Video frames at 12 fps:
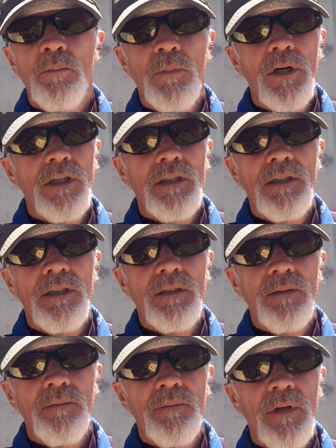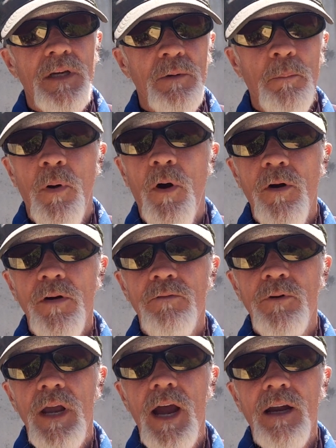But in a part
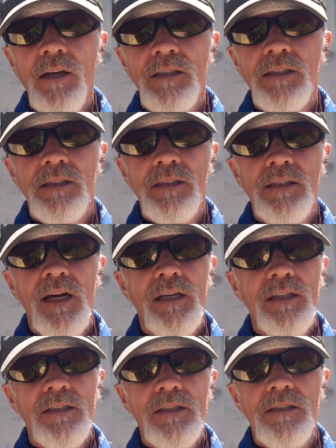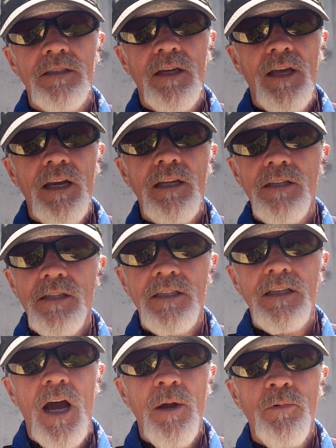of reality that is that is a
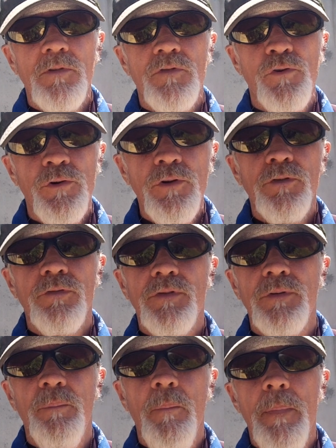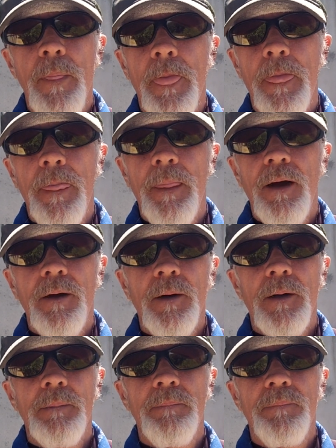type of truth.
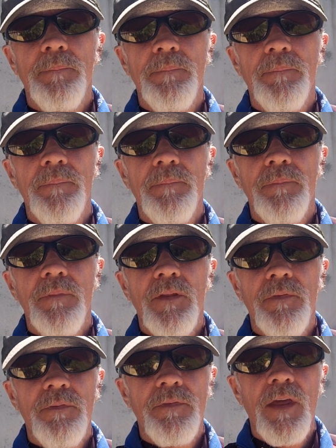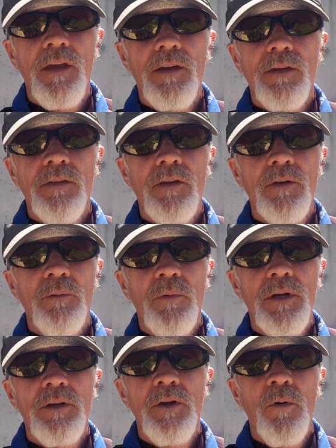Um, the thing that
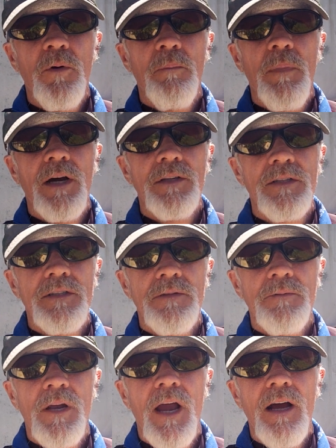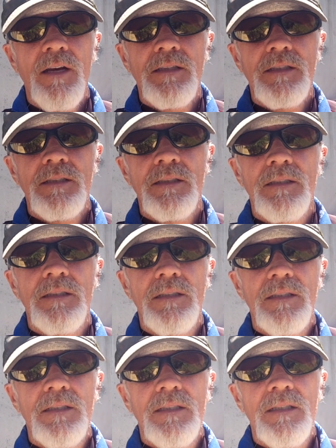we know about this reality,
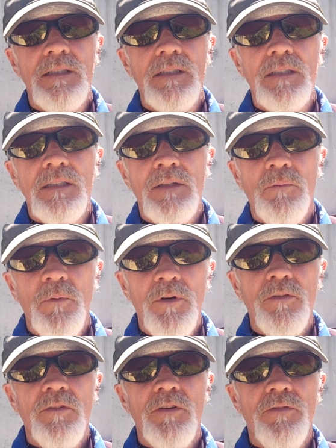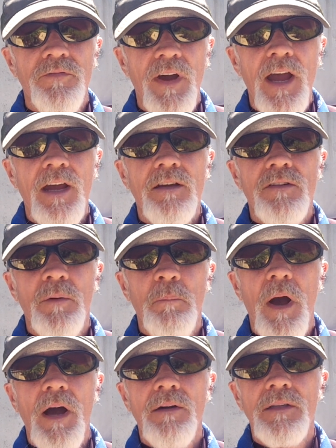one of the facts
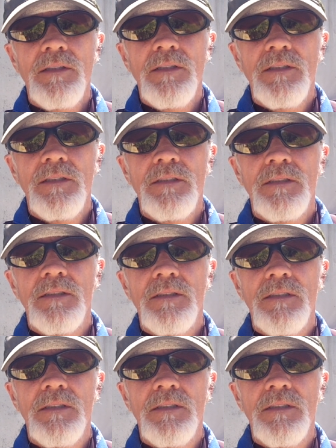about it is